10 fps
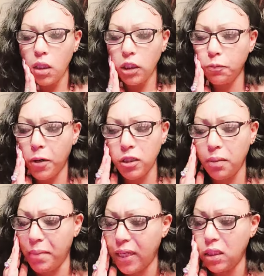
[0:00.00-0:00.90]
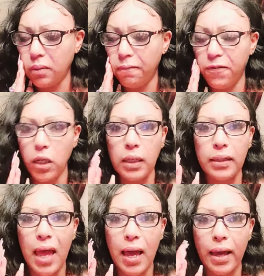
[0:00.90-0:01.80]
This person makes them feel
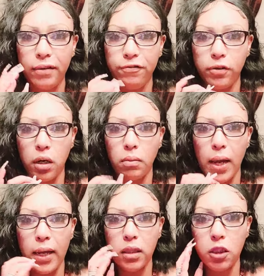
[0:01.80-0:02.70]
alive, all right?